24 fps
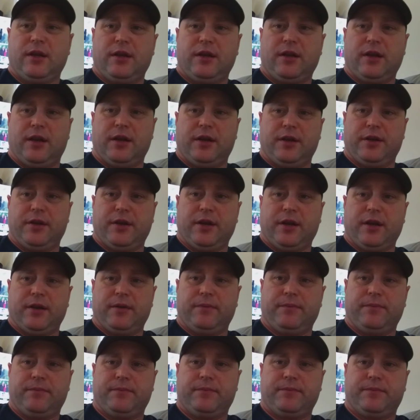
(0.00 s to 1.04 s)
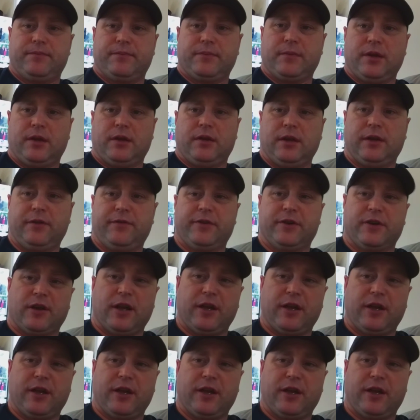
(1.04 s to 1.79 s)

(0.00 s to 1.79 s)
and uh, live your